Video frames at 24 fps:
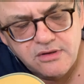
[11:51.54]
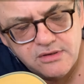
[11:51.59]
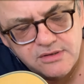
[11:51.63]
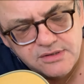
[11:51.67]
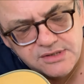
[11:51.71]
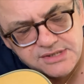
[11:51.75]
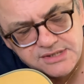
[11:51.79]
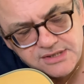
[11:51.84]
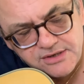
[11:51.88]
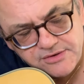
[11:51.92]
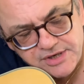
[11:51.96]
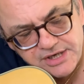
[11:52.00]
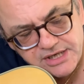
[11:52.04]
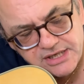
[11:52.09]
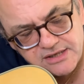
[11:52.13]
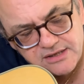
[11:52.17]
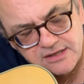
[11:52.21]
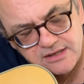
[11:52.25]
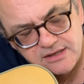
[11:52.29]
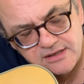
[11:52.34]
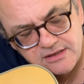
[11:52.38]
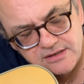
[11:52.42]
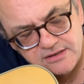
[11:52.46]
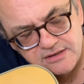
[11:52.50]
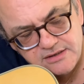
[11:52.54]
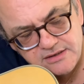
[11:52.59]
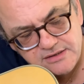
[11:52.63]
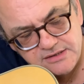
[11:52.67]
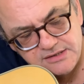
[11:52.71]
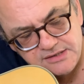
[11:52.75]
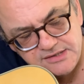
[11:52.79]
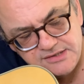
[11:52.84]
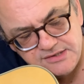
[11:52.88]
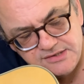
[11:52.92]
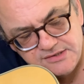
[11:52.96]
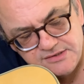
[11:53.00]
Sorry, I'm
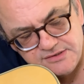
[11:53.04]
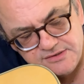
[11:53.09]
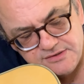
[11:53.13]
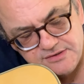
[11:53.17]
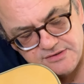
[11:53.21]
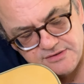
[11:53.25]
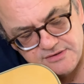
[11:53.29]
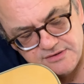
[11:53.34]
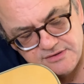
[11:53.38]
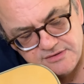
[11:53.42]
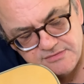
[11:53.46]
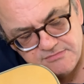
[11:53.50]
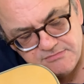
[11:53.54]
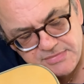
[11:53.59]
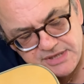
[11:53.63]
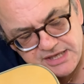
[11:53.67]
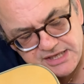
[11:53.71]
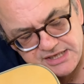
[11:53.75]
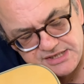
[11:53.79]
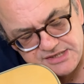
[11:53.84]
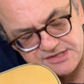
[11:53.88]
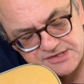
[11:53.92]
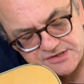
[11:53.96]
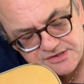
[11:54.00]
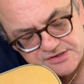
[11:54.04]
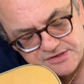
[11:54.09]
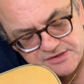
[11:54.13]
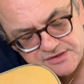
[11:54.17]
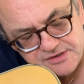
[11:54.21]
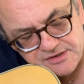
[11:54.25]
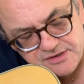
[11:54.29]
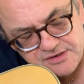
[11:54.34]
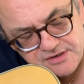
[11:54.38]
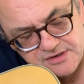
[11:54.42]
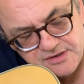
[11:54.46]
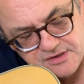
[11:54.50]
going to make sure.
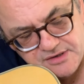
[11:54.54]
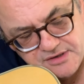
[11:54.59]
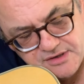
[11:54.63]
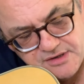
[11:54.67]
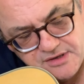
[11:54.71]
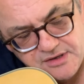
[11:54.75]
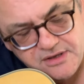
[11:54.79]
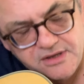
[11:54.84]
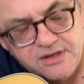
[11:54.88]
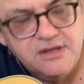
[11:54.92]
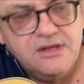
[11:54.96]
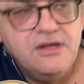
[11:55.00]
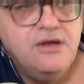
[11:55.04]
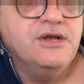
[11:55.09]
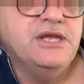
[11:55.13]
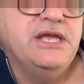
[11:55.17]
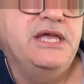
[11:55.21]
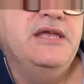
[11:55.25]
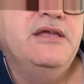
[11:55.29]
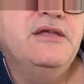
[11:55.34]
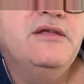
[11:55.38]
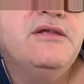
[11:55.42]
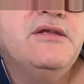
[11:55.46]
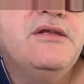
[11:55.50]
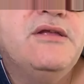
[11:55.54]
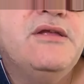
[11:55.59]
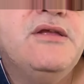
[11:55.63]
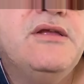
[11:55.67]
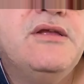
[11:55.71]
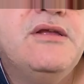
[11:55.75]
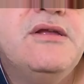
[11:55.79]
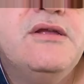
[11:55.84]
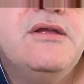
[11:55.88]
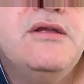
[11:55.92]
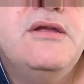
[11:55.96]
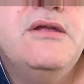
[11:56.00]
Okay.
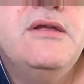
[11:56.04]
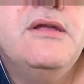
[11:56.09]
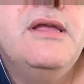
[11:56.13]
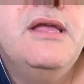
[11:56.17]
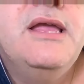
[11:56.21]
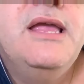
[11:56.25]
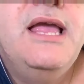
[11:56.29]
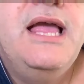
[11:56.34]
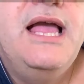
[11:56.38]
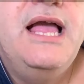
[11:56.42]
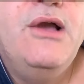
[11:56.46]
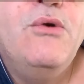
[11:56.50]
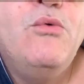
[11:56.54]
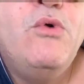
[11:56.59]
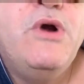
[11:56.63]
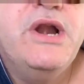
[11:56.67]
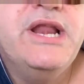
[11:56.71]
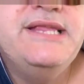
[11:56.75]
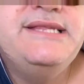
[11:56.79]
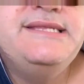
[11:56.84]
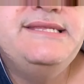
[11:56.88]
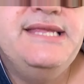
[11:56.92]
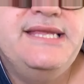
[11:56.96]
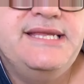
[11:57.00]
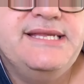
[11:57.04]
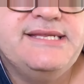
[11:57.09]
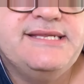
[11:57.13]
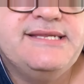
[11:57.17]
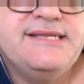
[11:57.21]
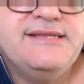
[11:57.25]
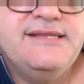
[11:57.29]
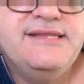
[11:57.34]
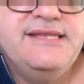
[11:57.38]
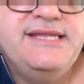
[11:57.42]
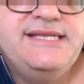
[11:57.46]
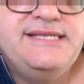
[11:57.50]
And what is this?
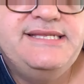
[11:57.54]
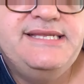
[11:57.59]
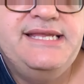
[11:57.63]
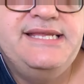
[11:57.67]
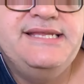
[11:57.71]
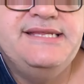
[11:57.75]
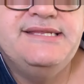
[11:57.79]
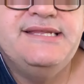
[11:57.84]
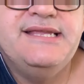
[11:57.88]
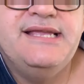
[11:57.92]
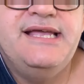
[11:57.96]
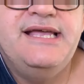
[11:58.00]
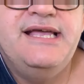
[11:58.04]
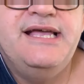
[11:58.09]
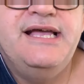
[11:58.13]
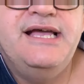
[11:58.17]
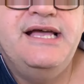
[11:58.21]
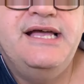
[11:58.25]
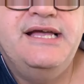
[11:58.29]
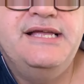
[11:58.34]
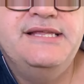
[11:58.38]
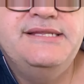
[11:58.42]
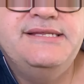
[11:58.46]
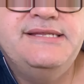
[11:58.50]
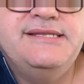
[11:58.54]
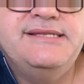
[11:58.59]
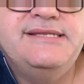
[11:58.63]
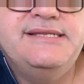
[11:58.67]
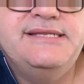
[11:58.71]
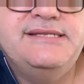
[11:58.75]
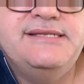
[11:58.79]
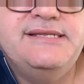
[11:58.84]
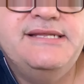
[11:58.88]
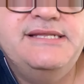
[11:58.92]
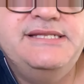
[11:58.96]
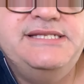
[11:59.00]
This is
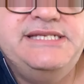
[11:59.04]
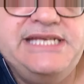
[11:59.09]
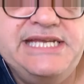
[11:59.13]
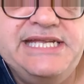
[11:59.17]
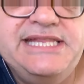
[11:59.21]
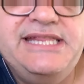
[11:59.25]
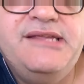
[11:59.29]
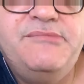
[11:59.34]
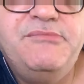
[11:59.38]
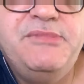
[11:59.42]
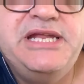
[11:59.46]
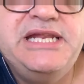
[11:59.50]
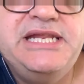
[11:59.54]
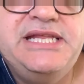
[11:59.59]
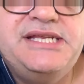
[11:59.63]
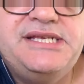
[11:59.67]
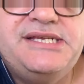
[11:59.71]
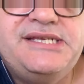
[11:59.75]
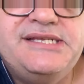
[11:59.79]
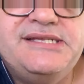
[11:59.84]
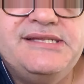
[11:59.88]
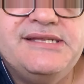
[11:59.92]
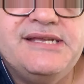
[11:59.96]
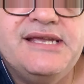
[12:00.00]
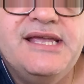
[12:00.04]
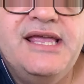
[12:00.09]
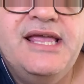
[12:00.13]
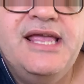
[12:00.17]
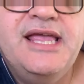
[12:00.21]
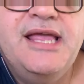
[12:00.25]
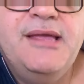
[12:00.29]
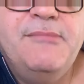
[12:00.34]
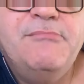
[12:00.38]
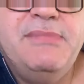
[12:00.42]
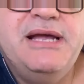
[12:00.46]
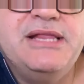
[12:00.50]
G diminished,
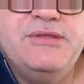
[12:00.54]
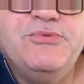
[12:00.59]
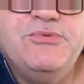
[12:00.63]
but